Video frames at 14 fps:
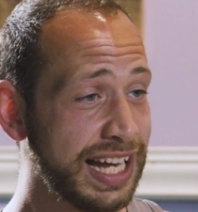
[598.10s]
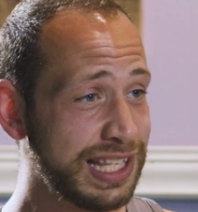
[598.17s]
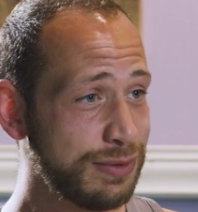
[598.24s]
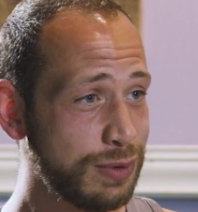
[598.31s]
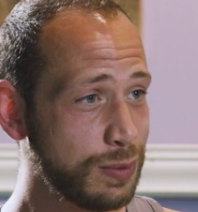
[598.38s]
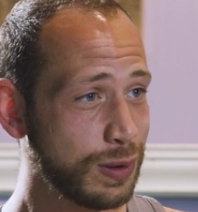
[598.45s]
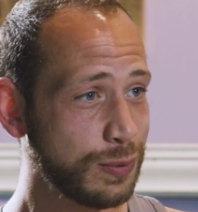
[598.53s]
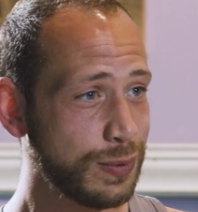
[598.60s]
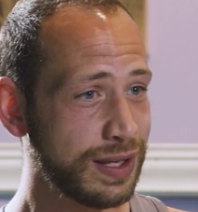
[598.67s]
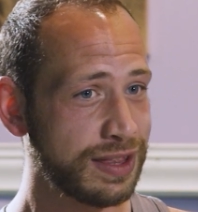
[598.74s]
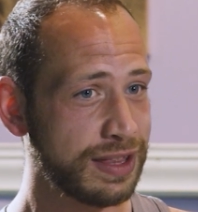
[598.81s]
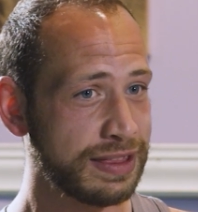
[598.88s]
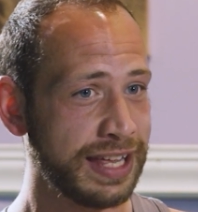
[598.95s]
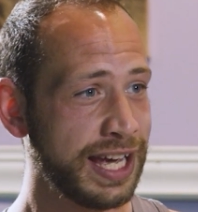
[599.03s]
The clients that we
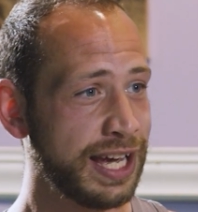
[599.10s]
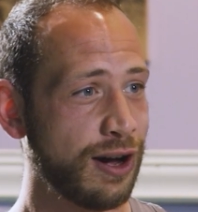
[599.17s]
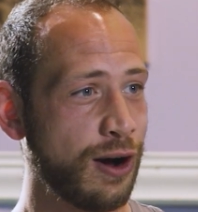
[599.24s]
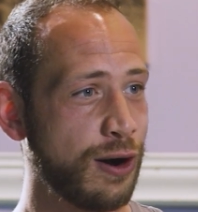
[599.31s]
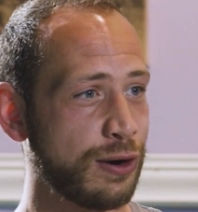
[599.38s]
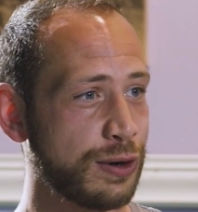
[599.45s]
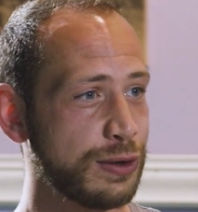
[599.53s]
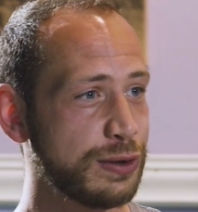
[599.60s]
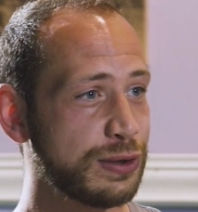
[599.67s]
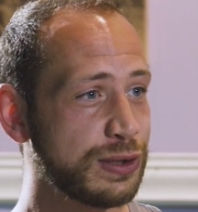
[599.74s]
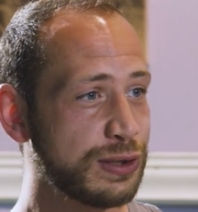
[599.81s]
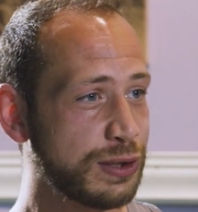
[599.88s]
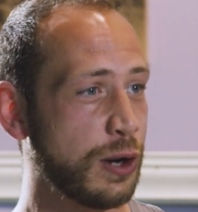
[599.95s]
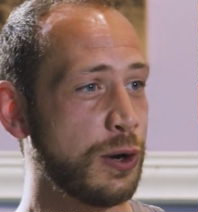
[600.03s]
work with, they
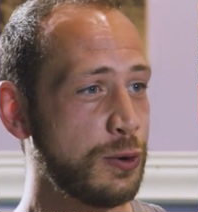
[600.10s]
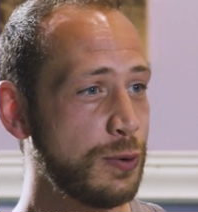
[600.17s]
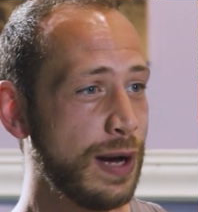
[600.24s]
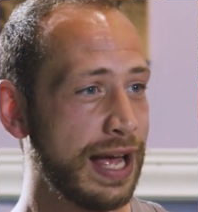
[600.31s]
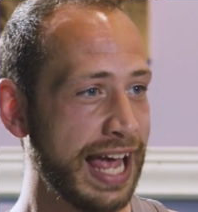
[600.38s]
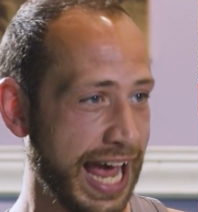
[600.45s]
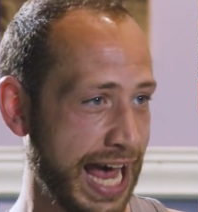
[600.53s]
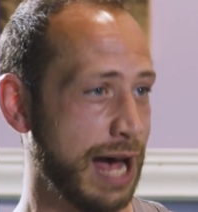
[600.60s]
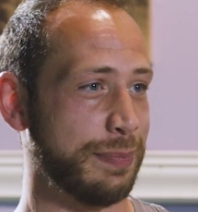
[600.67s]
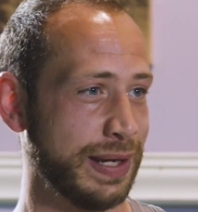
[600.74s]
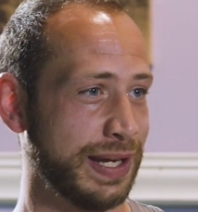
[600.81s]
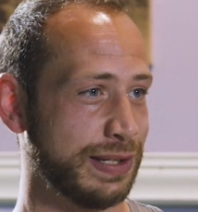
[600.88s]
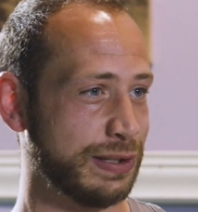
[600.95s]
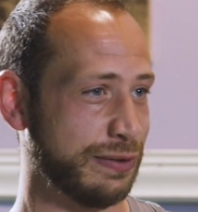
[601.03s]
are so
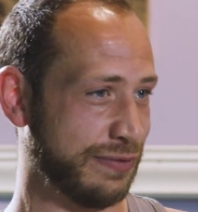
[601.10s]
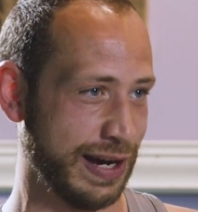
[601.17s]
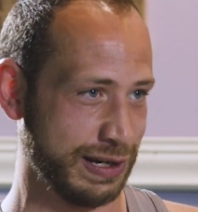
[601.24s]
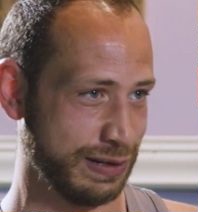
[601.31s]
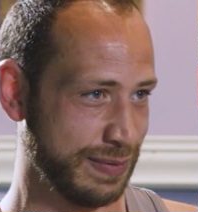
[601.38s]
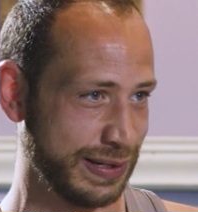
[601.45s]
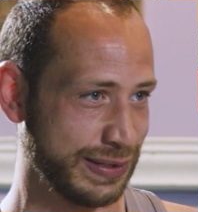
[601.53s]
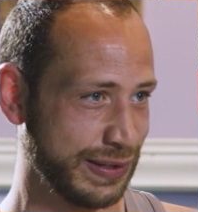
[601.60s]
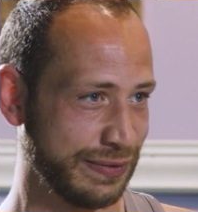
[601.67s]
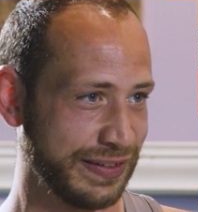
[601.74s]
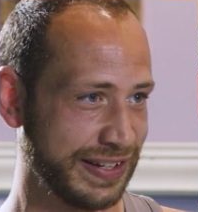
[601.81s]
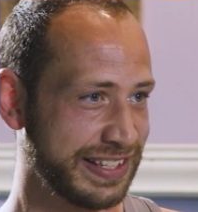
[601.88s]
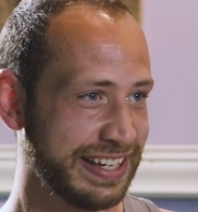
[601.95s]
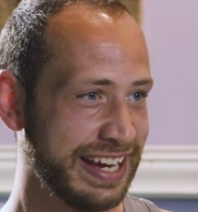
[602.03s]
happy to find my
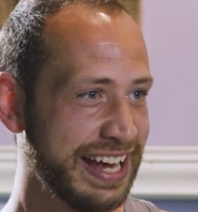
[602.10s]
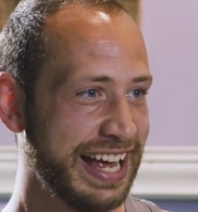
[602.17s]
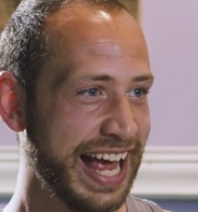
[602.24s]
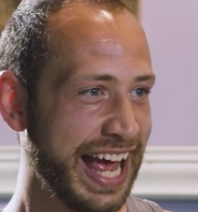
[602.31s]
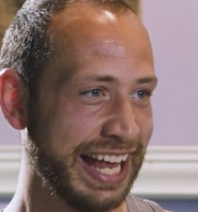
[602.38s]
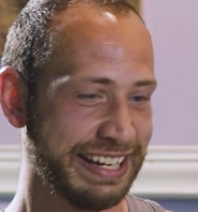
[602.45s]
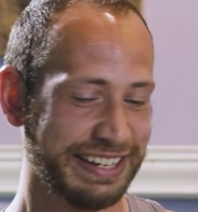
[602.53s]
service.